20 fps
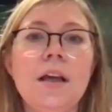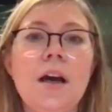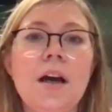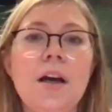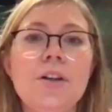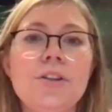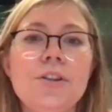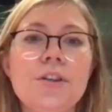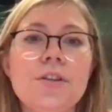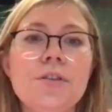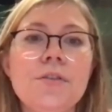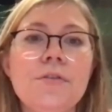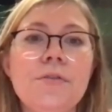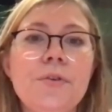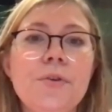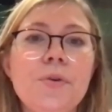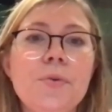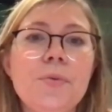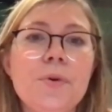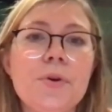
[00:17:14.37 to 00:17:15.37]
Just a
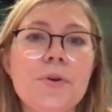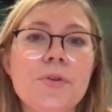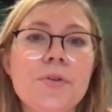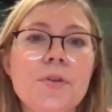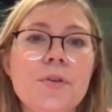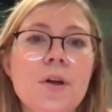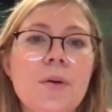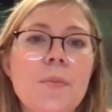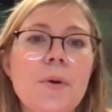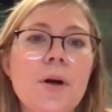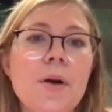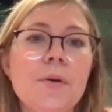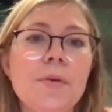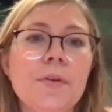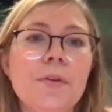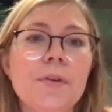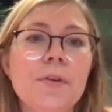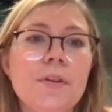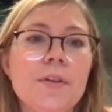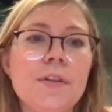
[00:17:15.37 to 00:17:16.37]
few words about
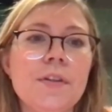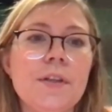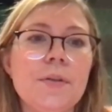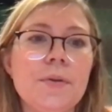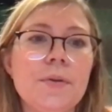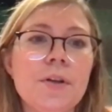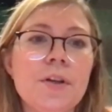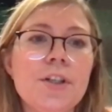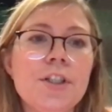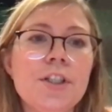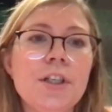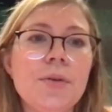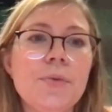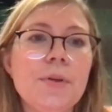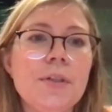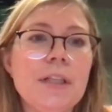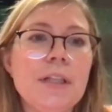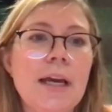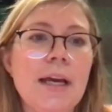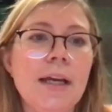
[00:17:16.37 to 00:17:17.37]
the serology
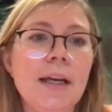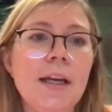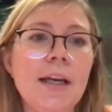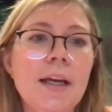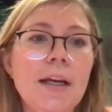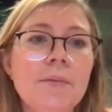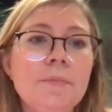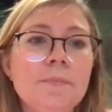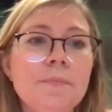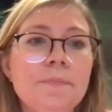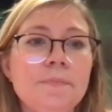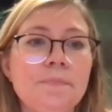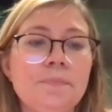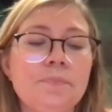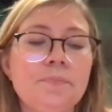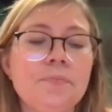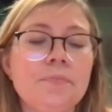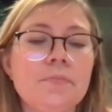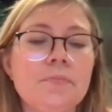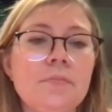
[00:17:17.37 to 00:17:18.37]
with ANCA.
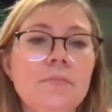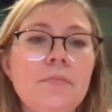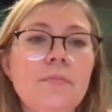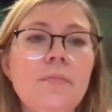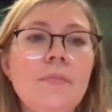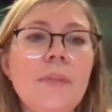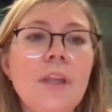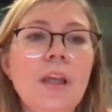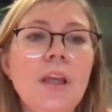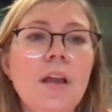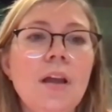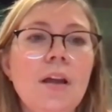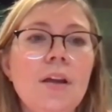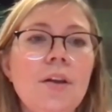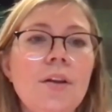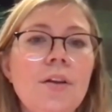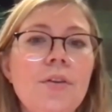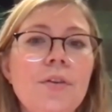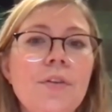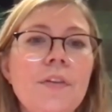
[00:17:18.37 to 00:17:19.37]

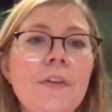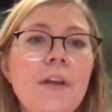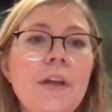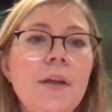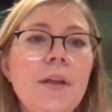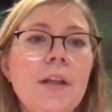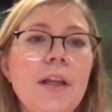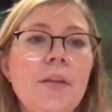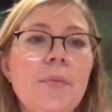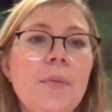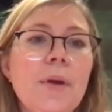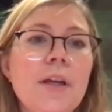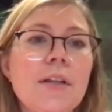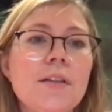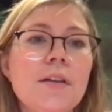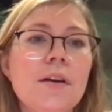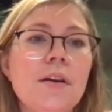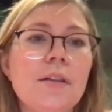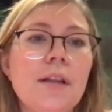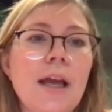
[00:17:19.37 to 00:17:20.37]
You see that
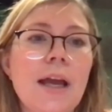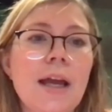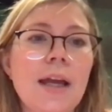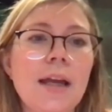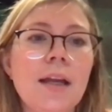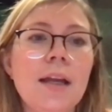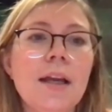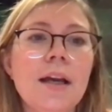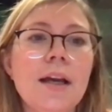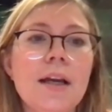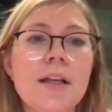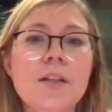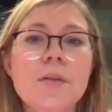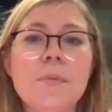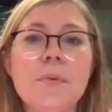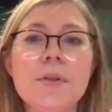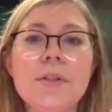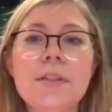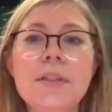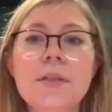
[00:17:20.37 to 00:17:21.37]
based on ANCA, it's
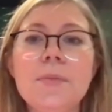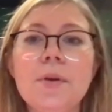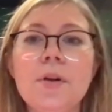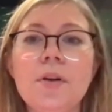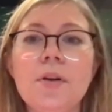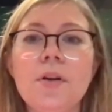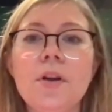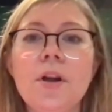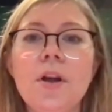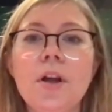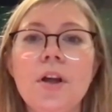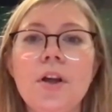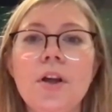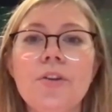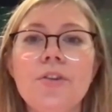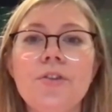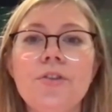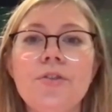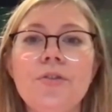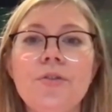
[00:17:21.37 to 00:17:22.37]
possible
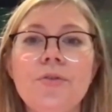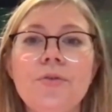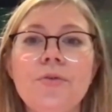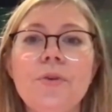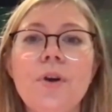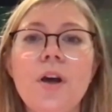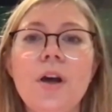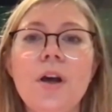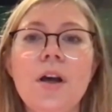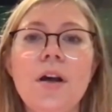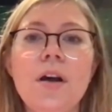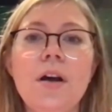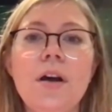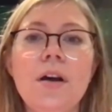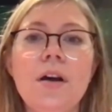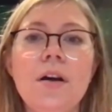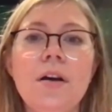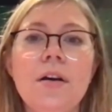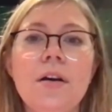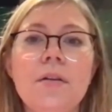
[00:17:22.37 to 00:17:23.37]
to
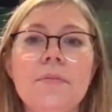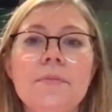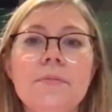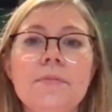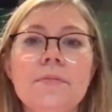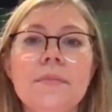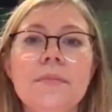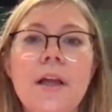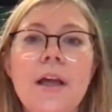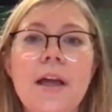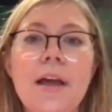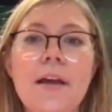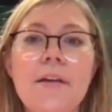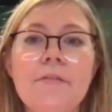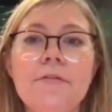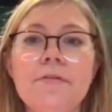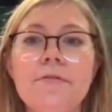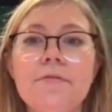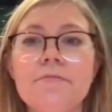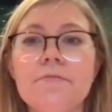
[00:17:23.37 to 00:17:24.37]

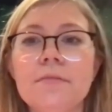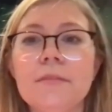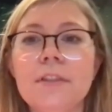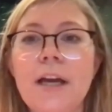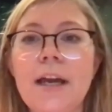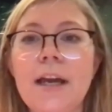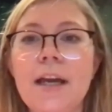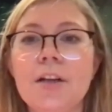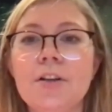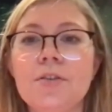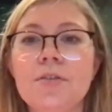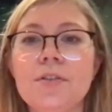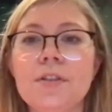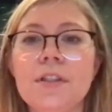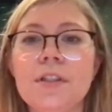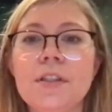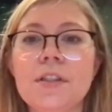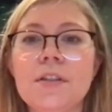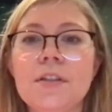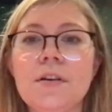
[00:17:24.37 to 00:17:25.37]
have
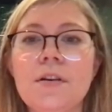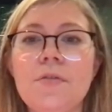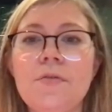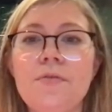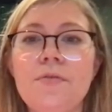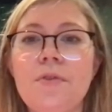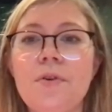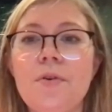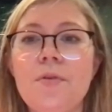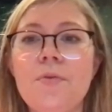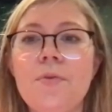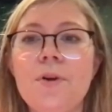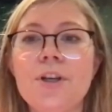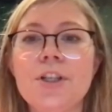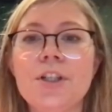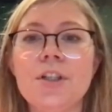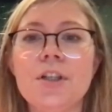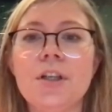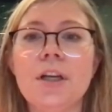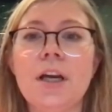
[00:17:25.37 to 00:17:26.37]
diagnosis of
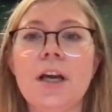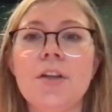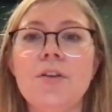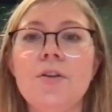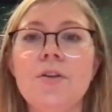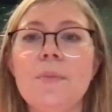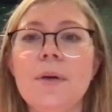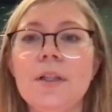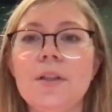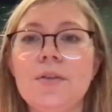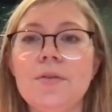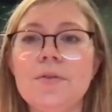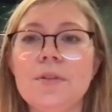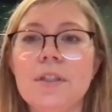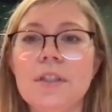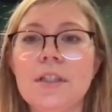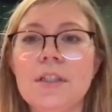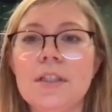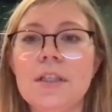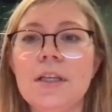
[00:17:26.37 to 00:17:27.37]
Wegener
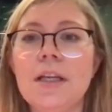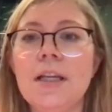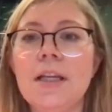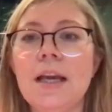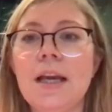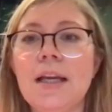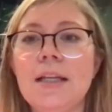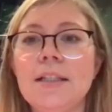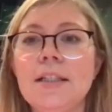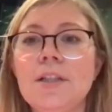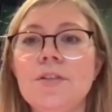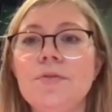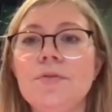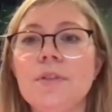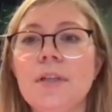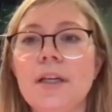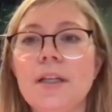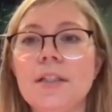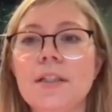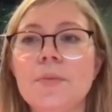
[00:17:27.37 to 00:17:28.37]
granulomatosis in 80 to
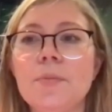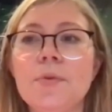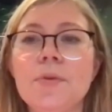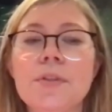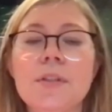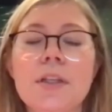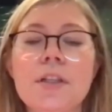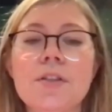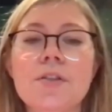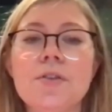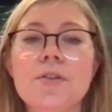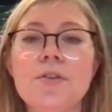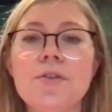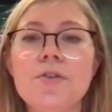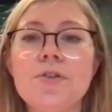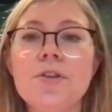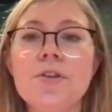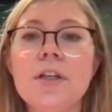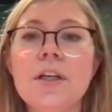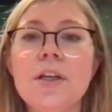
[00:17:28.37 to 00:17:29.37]
90%. So
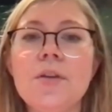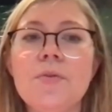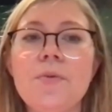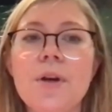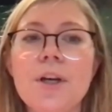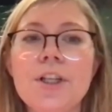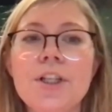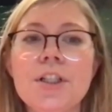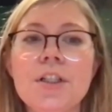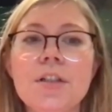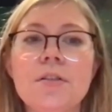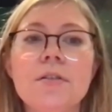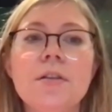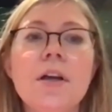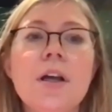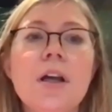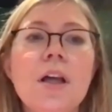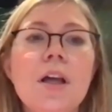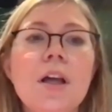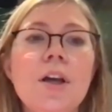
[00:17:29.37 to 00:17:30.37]
usually in Wegener,
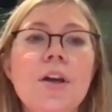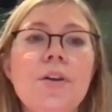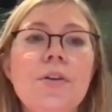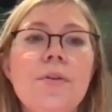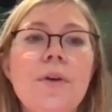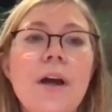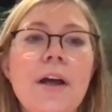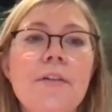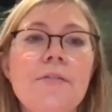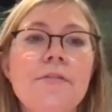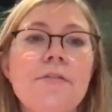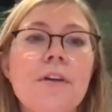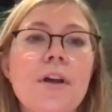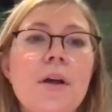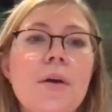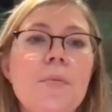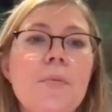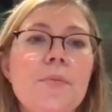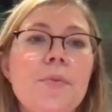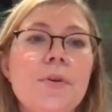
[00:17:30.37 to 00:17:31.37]
you have
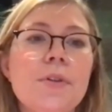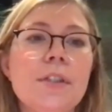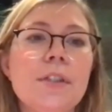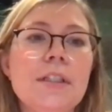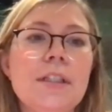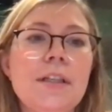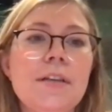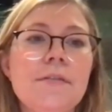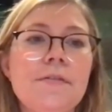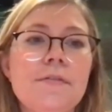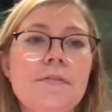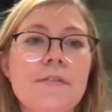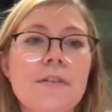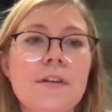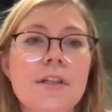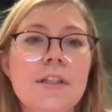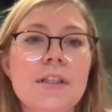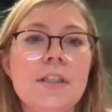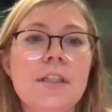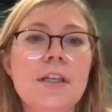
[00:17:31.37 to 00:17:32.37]
positive
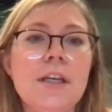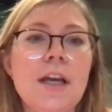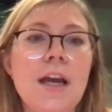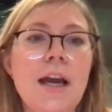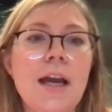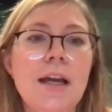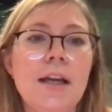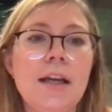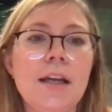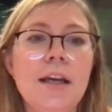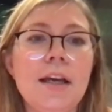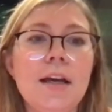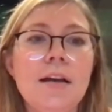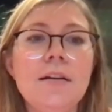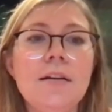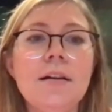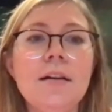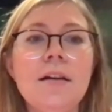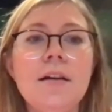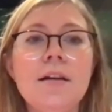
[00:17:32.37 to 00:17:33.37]
C ANCA
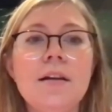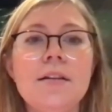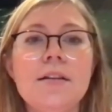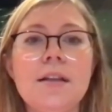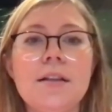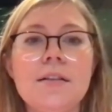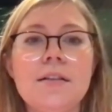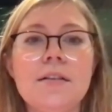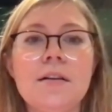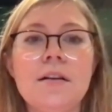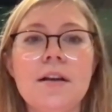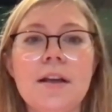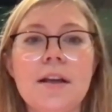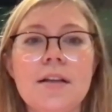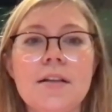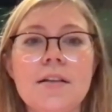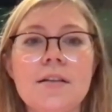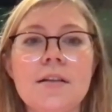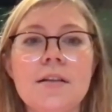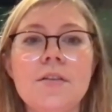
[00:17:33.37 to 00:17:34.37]
that
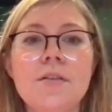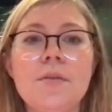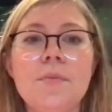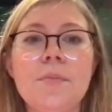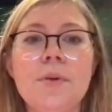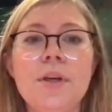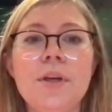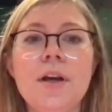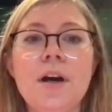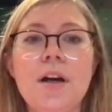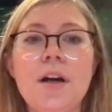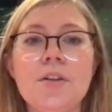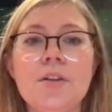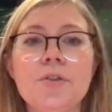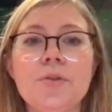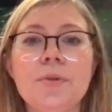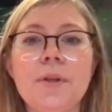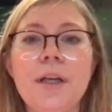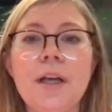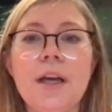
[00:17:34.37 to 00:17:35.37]
targets the
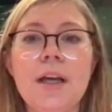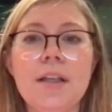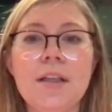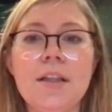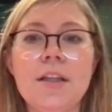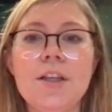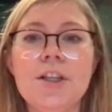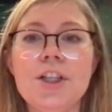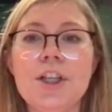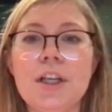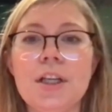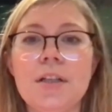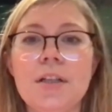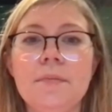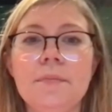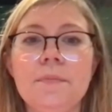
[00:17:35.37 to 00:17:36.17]
PR3 antigen.